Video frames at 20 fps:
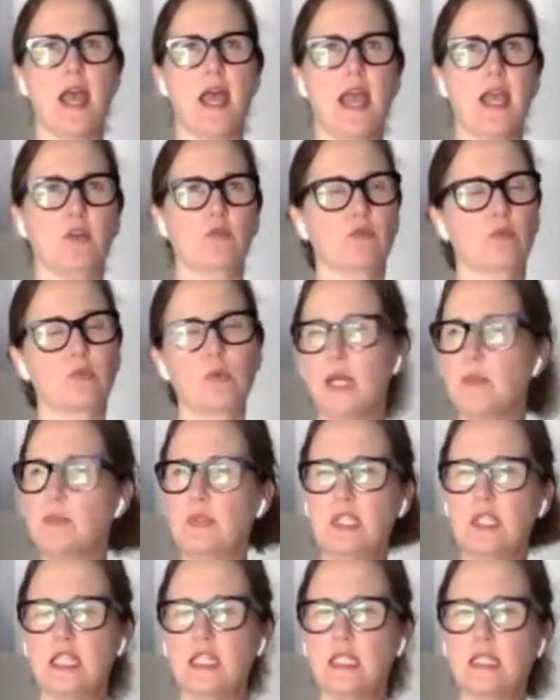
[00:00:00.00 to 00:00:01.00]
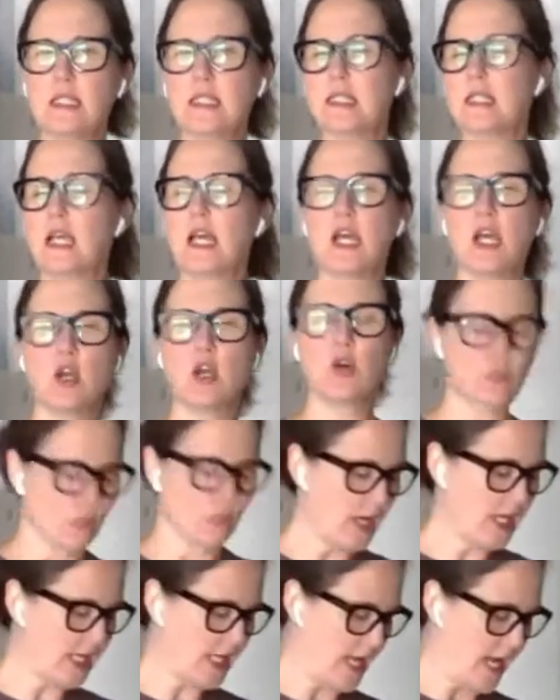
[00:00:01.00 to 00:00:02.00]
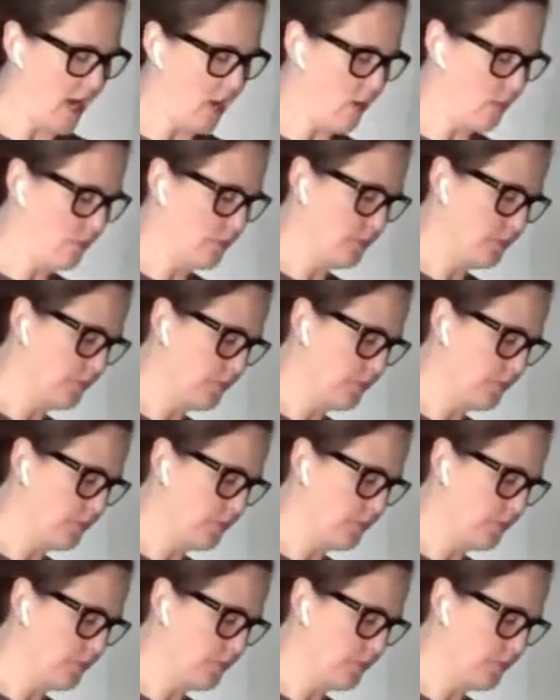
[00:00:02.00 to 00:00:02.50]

and ripeness right now.